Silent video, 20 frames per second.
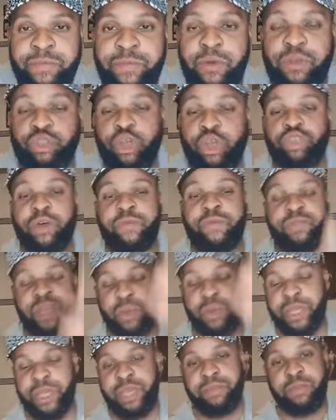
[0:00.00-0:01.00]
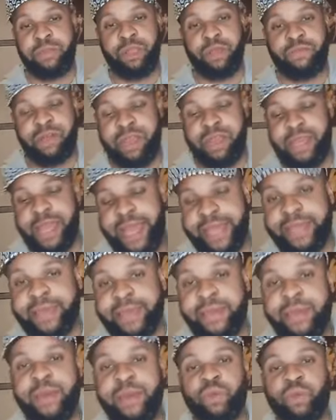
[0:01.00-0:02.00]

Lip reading: For those of you now, give me love and like.